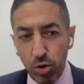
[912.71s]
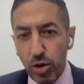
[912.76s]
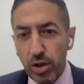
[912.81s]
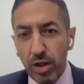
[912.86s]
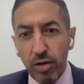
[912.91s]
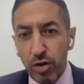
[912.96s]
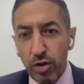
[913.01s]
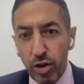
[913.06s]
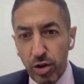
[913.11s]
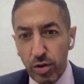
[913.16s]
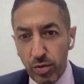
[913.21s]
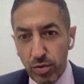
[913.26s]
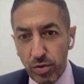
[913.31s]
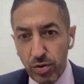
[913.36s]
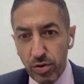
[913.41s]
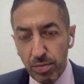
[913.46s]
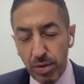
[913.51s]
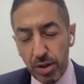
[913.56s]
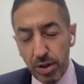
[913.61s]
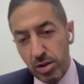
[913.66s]
you'll never
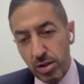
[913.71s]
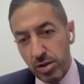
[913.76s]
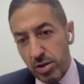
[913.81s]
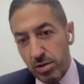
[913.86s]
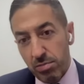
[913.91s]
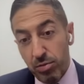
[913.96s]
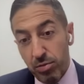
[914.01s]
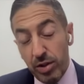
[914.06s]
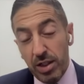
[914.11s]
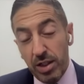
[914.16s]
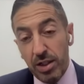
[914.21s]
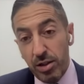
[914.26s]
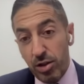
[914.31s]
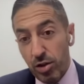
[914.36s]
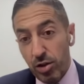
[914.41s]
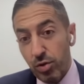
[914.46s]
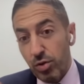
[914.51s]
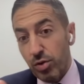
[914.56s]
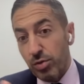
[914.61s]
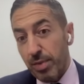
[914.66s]
lose, because really
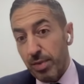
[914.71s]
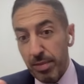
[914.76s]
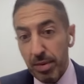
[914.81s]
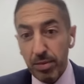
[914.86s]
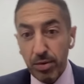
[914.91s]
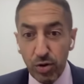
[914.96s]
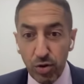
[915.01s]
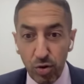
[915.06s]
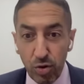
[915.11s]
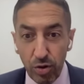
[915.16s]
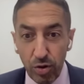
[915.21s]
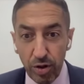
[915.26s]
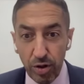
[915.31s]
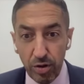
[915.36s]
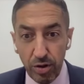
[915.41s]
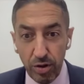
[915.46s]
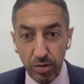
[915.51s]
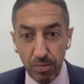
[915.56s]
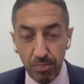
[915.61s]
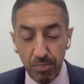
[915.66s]
you lose by people
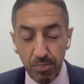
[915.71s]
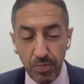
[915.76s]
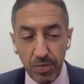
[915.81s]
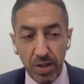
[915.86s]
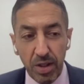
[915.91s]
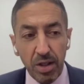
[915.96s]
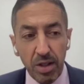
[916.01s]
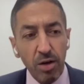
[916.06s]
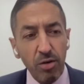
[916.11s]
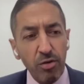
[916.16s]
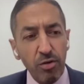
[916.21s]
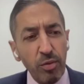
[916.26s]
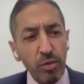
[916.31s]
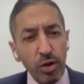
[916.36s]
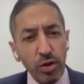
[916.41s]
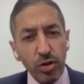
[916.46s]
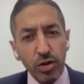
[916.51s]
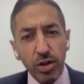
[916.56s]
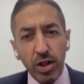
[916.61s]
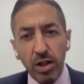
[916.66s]
scoring on you. Now, if I
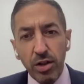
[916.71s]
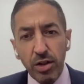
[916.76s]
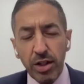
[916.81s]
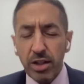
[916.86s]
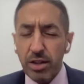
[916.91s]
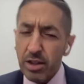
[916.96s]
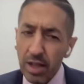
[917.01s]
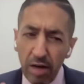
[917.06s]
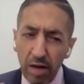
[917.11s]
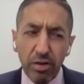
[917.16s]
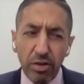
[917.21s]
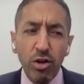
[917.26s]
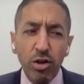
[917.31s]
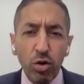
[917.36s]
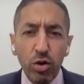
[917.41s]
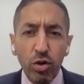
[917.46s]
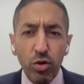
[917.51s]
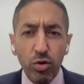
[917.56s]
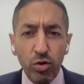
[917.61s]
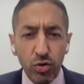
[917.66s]
were to tell you that, having
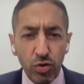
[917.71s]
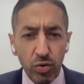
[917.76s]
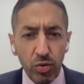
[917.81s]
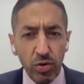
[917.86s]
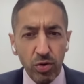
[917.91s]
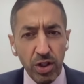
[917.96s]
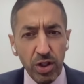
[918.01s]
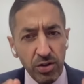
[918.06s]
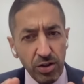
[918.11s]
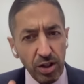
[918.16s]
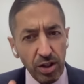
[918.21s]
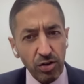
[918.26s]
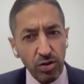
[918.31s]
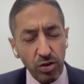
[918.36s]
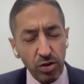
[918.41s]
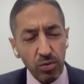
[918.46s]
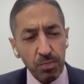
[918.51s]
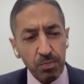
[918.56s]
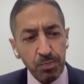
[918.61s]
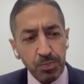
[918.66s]
told you those rules, I'll say
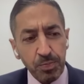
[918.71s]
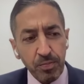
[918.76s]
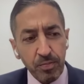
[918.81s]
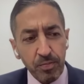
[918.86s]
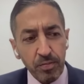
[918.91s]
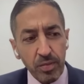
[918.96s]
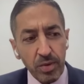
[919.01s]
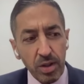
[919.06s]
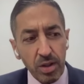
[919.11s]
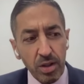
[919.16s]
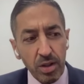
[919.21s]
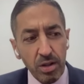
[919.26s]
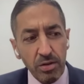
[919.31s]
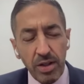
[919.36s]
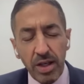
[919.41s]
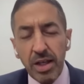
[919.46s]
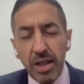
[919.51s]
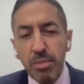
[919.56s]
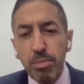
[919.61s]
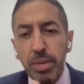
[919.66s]
to you,
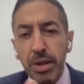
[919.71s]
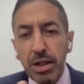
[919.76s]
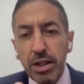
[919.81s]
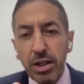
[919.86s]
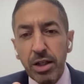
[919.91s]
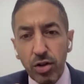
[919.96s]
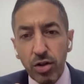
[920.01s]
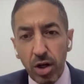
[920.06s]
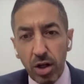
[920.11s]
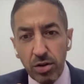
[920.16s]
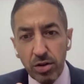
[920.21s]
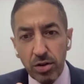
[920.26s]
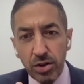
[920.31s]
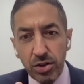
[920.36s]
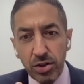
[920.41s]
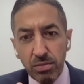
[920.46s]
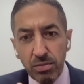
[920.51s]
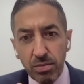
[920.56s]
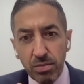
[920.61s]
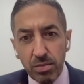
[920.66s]
take $1 billion
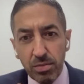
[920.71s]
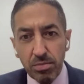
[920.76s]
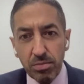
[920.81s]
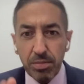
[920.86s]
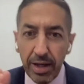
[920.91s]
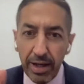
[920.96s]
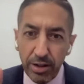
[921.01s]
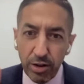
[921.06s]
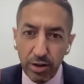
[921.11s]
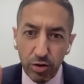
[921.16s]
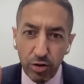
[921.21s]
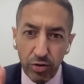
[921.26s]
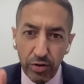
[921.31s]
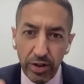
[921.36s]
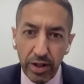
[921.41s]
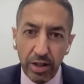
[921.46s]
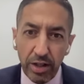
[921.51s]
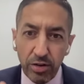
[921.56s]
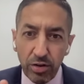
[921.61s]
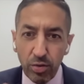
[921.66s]
and
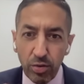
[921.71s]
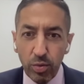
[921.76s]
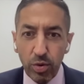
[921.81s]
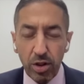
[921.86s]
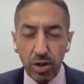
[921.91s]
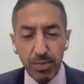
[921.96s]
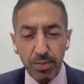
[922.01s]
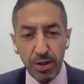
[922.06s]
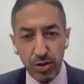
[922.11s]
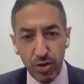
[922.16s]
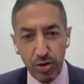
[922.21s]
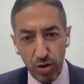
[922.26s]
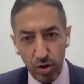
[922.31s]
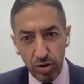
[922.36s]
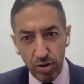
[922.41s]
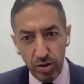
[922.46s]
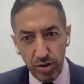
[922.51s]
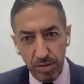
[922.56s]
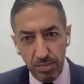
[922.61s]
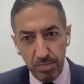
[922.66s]
create the world's best
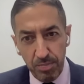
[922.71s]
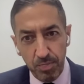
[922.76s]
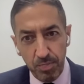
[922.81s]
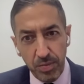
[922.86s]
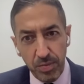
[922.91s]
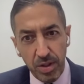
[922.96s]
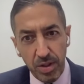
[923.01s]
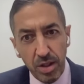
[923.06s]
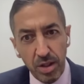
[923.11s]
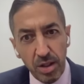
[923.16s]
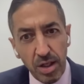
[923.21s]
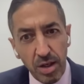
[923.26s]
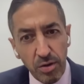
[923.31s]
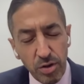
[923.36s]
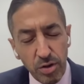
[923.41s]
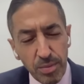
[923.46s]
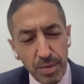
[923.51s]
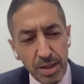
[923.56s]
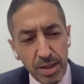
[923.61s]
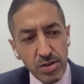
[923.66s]
soccer team.
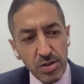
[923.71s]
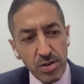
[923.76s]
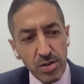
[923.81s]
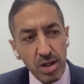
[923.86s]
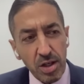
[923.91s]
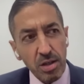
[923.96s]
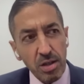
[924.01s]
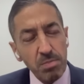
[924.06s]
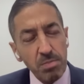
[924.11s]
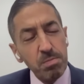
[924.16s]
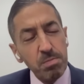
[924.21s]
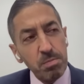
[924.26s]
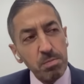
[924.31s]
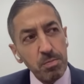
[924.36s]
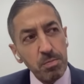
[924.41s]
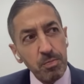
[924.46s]
Now, you might say,